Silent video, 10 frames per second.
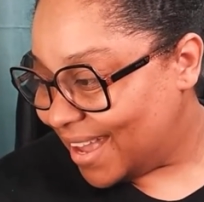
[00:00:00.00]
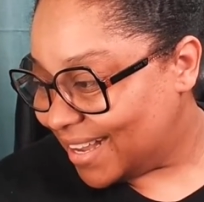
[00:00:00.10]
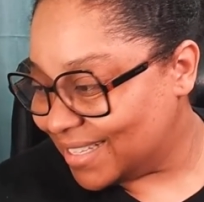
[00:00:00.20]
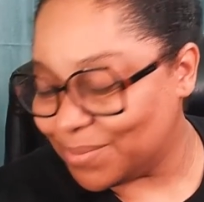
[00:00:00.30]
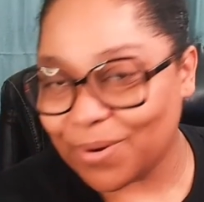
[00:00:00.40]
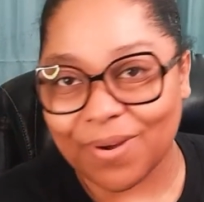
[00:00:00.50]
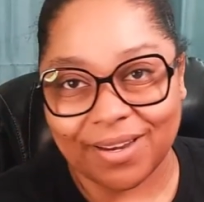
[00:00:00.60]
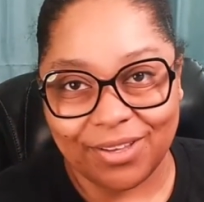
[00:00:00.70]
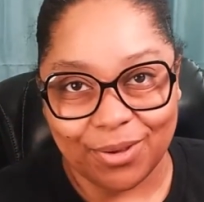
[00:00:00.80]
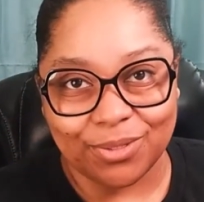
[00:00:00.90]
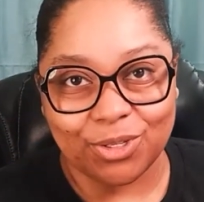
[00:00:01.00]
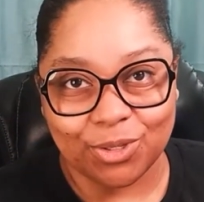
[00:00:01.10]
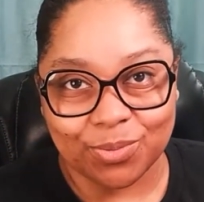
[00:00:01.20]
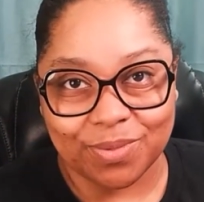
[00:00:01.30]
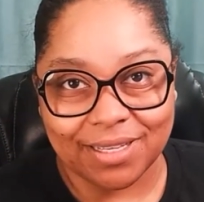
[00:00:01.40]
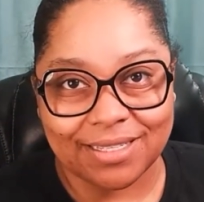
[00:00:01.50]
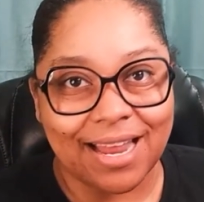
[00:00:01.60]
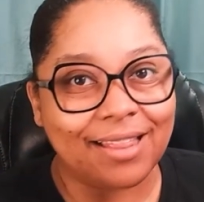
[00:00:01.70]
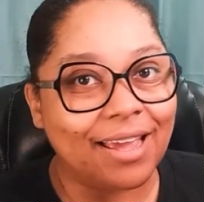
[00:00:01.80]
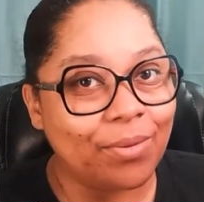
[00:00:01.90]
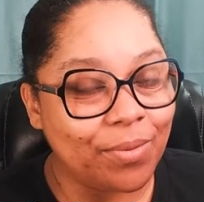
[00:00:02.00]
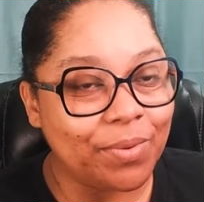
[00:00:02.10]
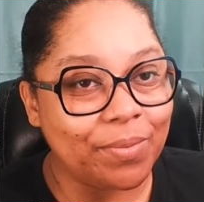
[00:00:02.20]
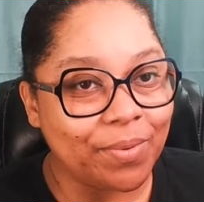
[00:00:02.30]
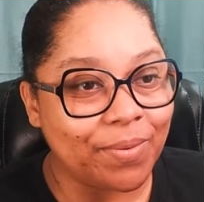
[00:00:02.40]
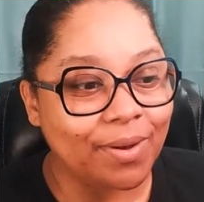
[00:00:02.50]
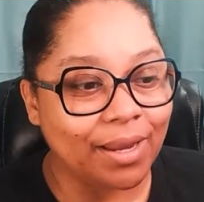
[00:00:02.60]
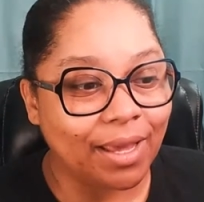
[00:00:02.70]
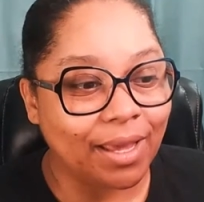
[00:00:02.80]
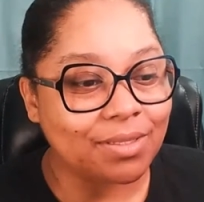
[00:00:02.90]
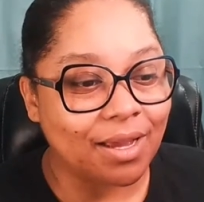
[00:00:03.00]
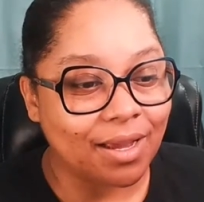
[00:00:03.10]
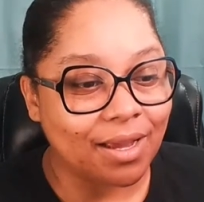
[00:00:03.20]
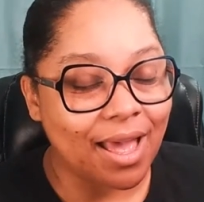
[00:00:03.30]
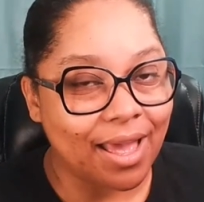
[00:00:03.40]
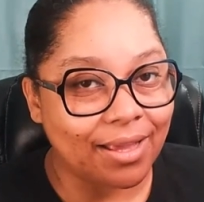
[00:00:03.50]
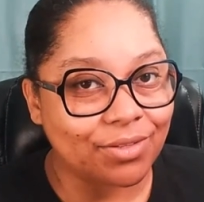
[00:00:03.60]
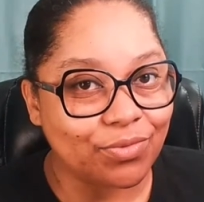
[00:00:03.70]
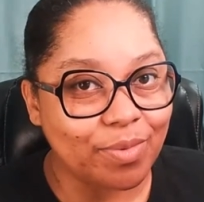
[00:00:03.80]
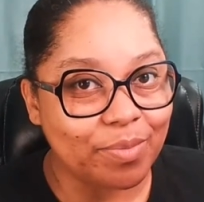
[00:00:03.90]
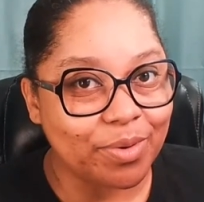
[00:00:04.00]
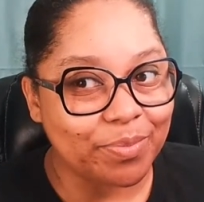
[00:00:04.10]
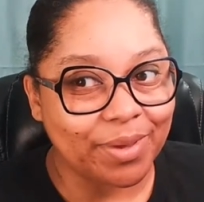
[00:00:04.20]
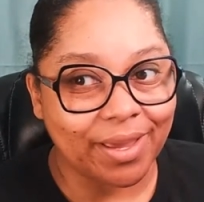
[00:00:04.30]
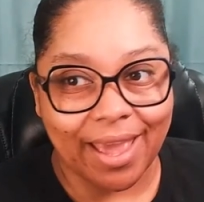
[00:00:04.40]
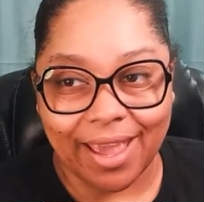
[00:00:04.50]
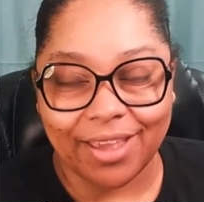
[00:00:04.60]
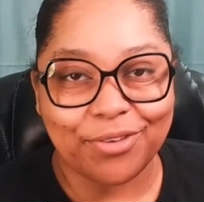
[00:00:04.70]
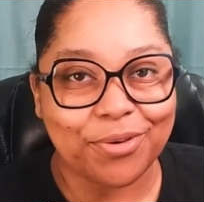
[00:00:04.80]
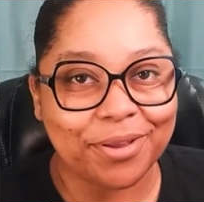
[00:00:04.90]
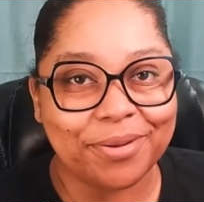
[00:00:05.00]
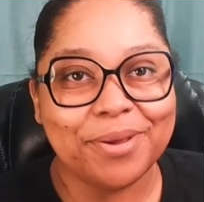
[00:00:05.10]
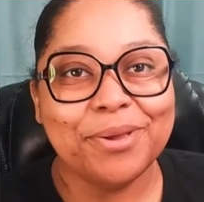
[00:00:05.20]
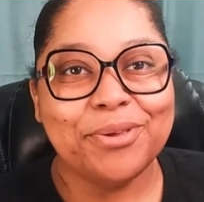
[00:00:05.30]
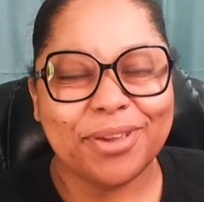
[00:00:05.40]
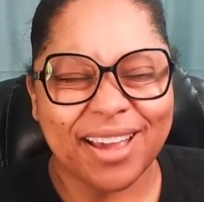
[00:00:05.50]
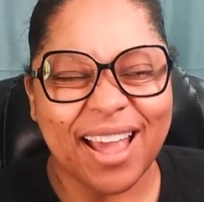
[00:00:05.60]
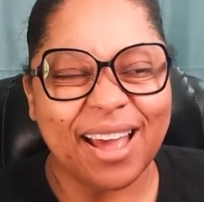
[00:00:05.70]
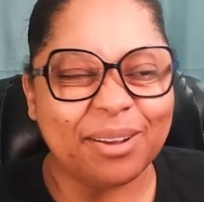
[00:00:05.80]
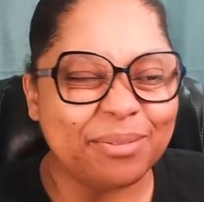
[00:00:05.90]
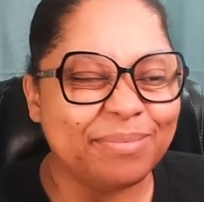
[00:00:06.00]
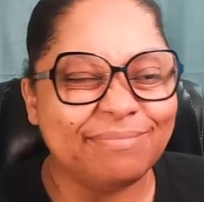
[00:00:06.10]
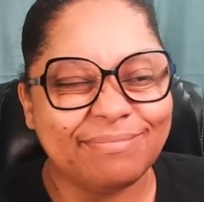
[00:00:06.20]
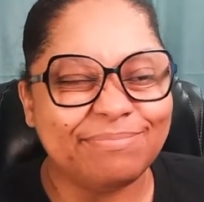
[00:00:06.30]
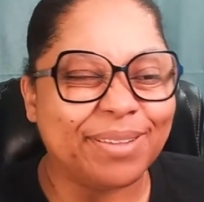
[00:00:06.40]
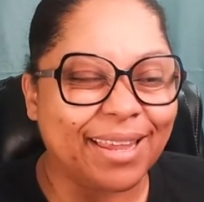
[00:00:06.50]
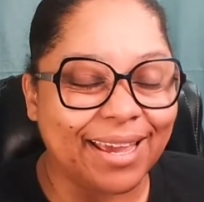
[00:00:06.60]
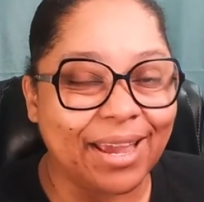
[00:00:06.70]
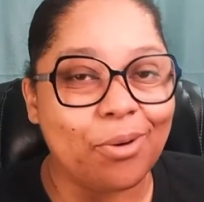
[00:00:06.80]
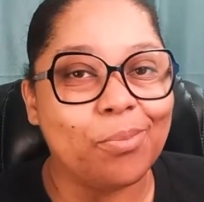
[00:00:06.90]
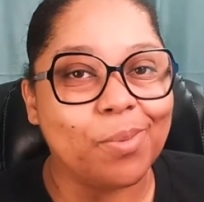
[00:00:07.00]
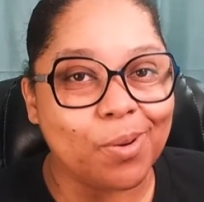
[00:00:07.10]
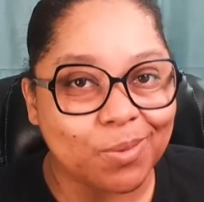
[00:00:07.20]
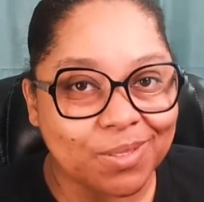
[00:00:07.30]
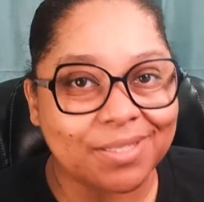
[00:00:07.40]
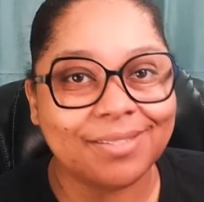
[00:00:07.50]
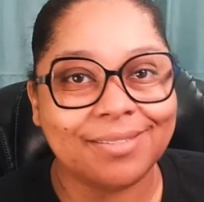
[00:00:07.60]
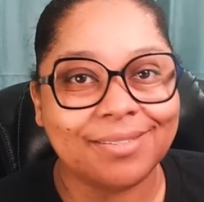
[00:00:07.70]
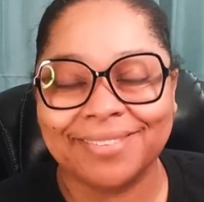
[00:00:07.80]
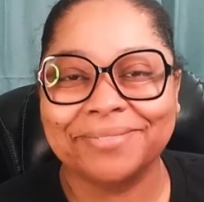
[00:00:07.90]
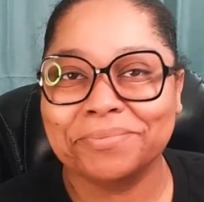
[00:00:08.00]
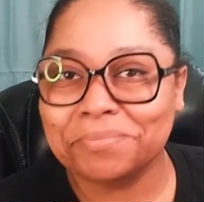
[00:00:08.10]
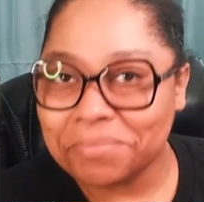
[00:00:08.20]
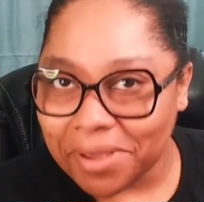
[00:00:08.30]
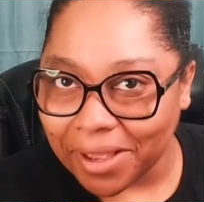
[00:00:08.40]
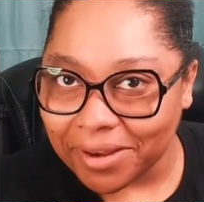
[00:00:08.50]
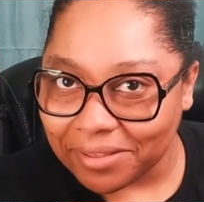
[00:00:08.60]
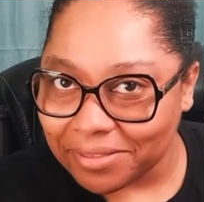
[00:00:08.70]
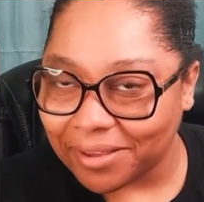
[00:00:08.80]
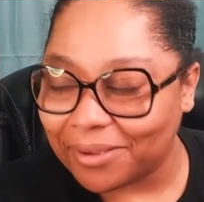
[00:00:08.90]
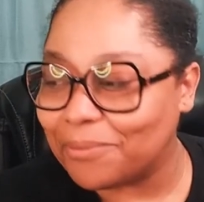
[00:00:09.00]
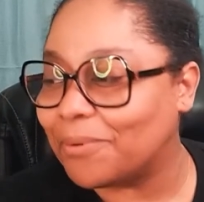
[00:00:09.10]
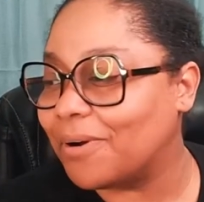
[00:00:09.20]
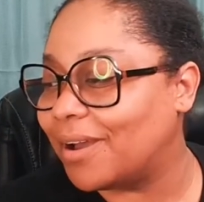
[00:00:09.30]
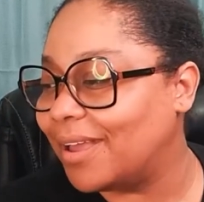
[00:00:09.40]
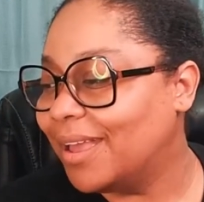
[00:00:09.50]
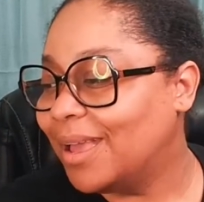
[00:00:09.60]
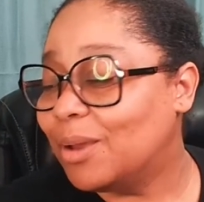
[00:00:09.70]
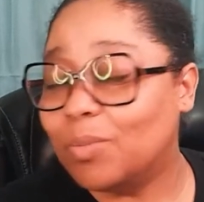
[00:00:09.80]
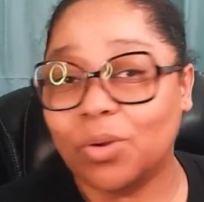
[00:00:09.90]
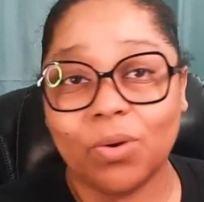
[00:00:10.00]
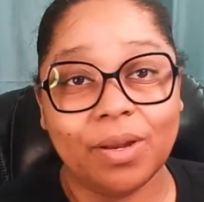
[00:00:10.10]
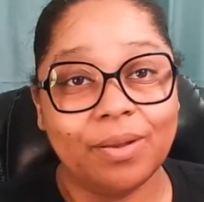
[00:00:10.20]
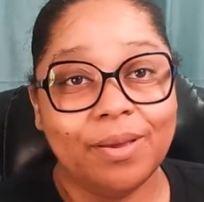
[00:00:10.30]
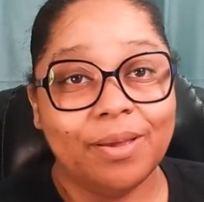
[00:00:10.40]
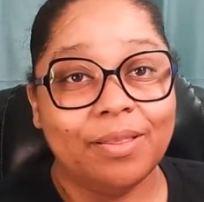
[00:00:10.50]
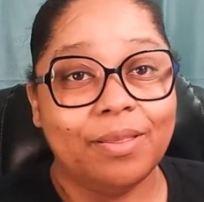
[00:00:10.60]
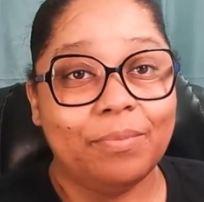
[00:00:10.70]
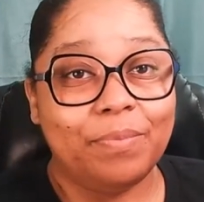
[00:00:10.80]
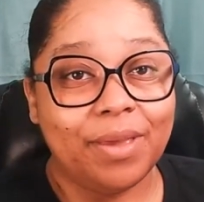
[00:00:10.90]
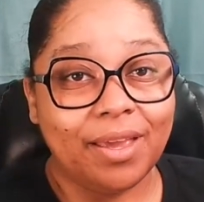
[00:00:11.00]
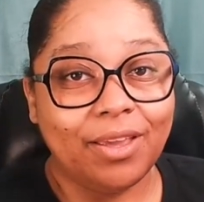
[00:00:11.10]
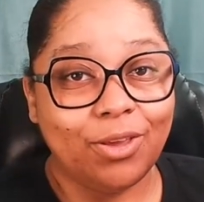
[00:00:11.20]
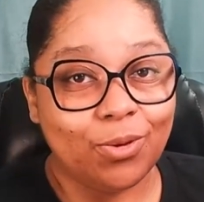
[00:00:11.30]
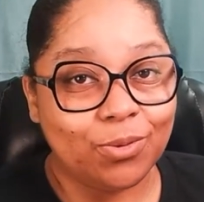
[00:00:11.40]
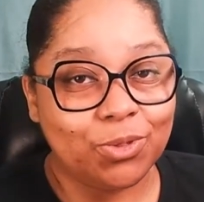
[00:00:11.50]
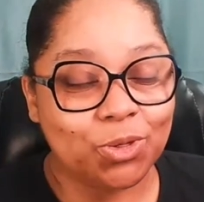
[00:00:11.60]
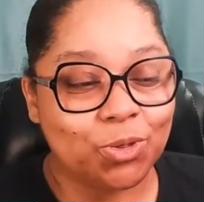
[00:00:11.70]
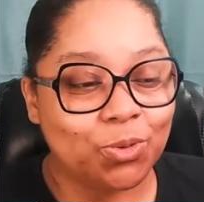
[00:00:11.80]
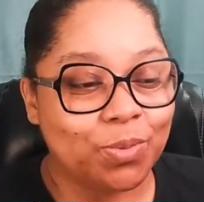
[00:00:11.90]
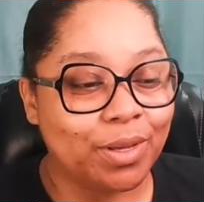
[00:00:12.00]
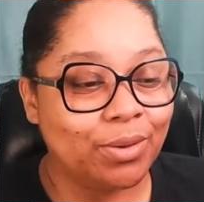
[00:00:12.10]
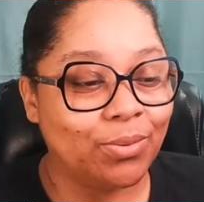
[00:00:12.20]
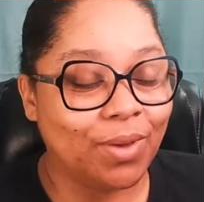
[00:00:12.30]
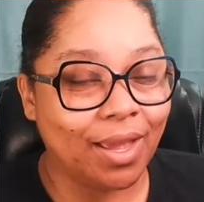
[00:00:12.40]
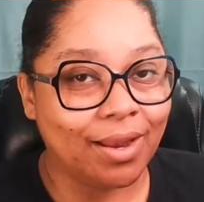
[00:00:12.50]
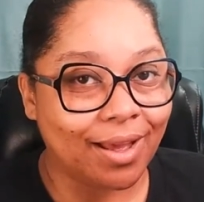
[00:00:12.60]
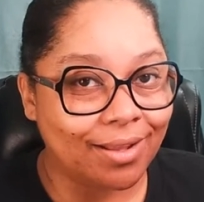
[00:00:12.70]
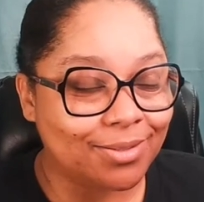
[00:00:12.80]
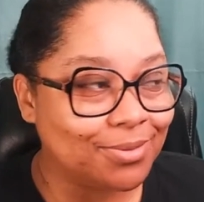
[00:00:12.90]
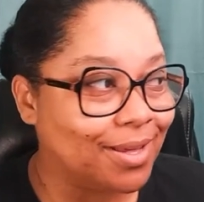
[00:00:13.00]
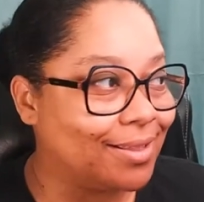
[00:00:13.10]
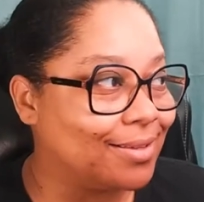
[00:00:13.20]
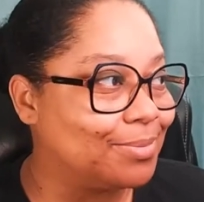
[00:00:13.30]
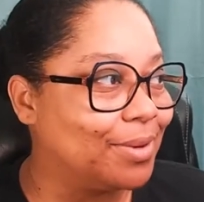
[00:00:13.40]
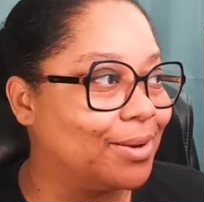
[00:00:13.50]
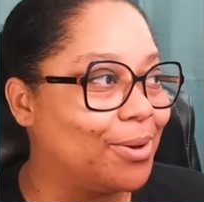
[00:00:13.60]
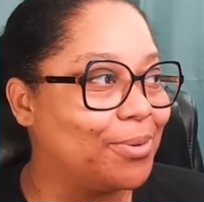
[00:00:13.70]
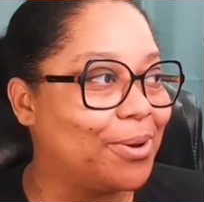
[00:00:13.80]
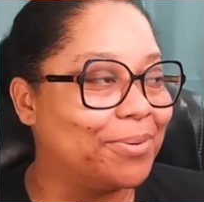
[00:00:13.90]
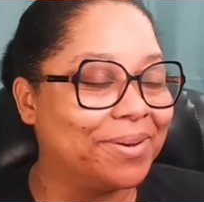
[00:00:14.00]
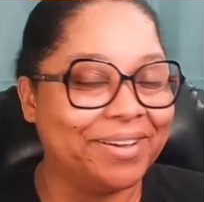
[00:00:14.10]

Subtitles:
Because we're on YouTube. It's not like when we were on Amazon, guys. Remember Big A? You can kind of play almost anything you want. But on the big YouTube, you cannot do that. That's a big no-no.